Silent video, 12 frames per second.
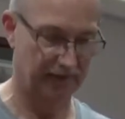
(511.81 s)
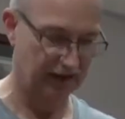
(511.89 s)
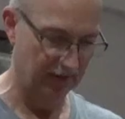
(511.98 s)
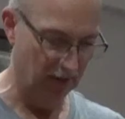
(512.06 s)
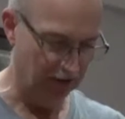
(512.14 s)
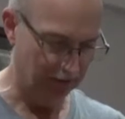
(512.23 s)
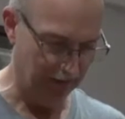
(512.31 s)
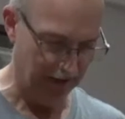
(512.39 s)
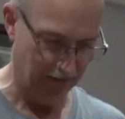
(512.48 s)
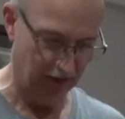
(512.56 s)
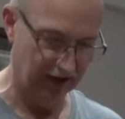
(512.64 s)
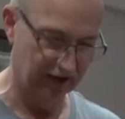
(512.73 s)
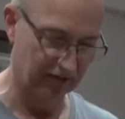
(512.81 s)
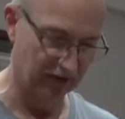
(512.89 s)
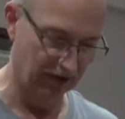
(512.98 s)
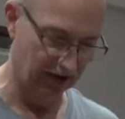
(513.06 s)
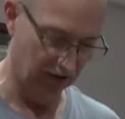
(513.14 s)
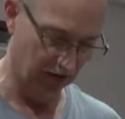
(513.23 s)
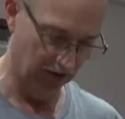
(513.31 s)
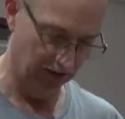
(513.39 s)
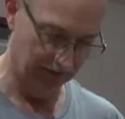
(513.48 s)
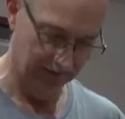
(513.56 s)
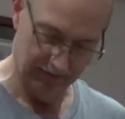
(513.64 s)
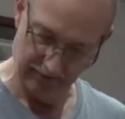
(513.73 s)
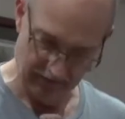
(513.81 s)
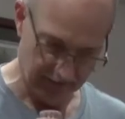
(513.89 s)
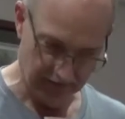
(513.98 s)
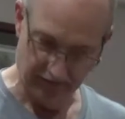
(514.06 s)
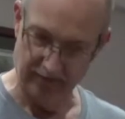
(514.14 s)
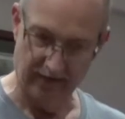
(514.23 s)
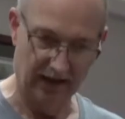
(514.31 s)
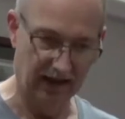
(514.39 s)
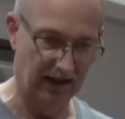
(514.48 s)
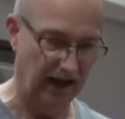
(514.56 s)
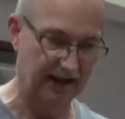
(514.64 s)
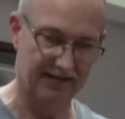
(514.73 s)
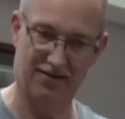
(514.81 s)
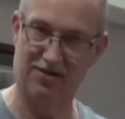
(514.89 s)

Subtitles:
Smoked paprika is really cool. It has a